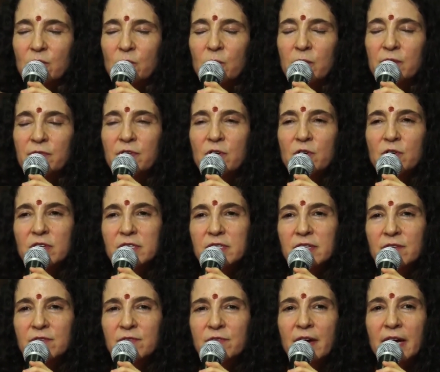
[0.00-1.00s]
we focus
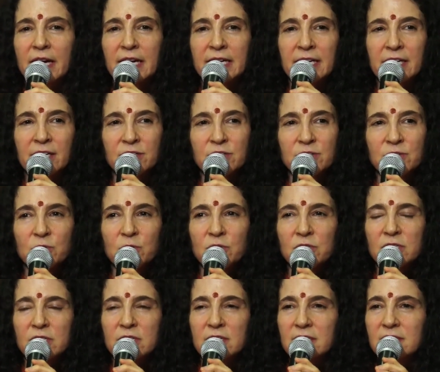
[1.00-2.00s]
on finding a
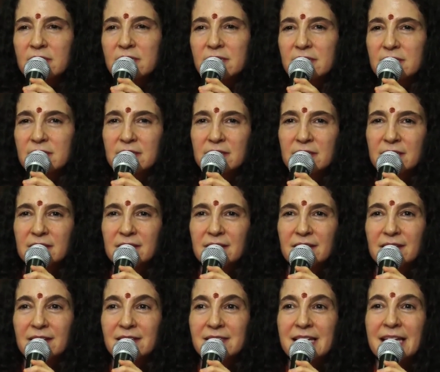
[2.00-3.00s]
source
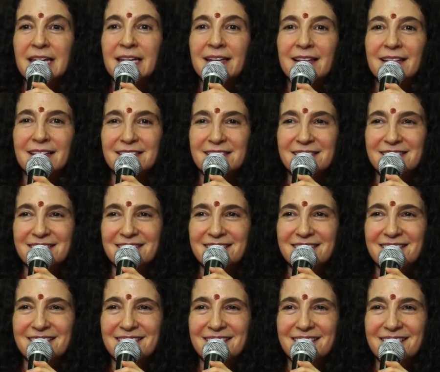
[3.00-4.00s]
that's endless.
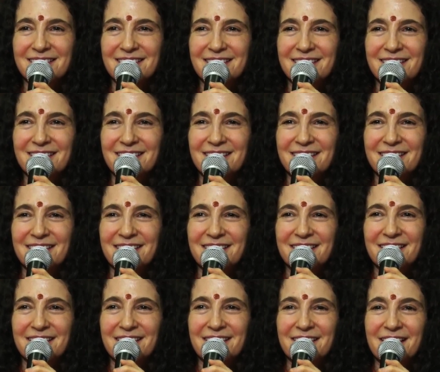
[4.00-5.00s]

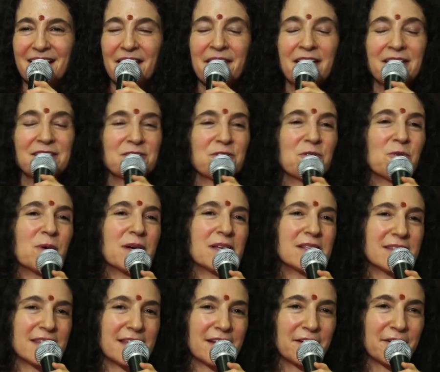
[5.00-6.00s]
And that's
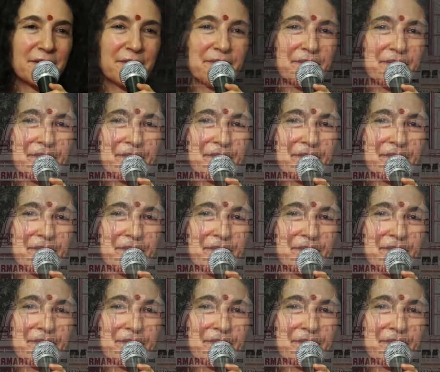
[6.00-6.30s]
always there.